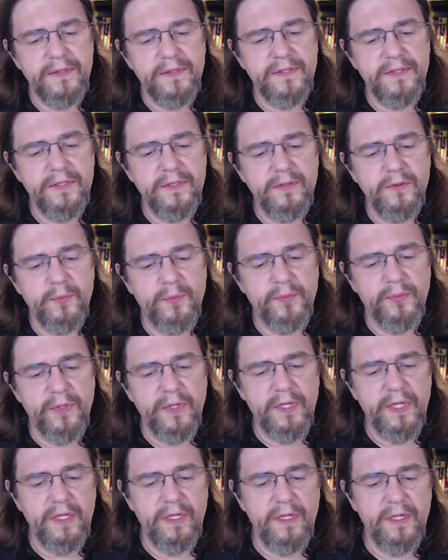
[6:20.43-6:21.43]
still
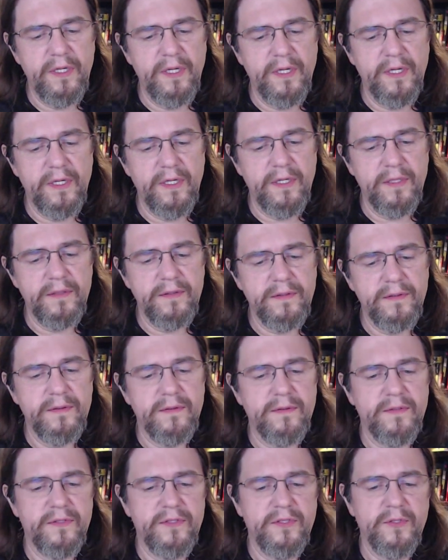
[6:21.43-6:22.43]
pretty
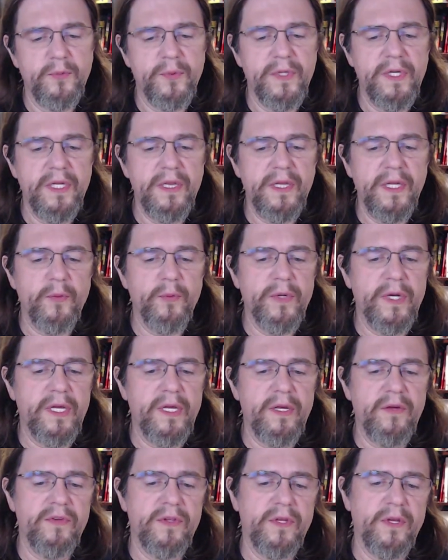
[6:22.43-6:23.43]
liquidy,
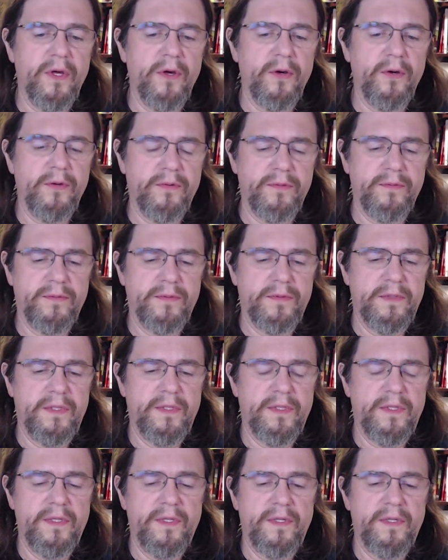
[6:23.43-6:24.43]
even though
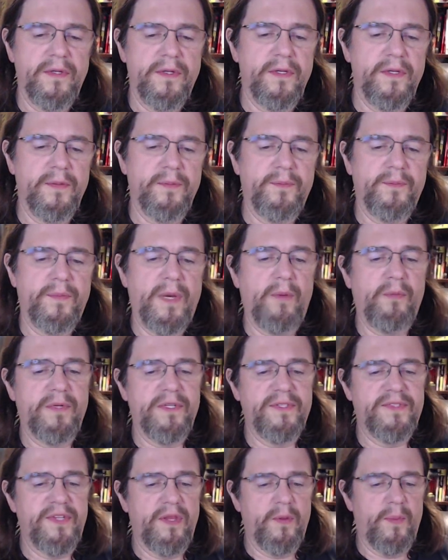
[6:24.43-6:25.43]
I
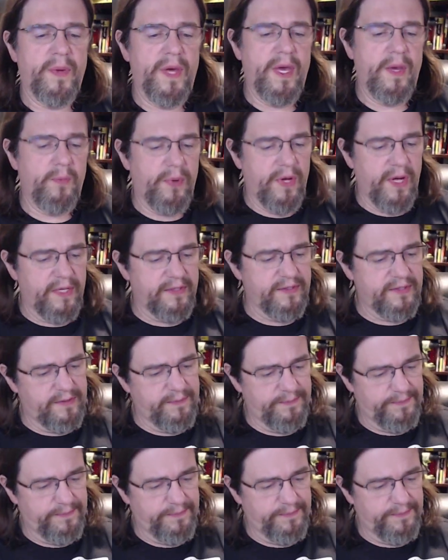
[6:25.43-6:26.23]
want to say the paint pot's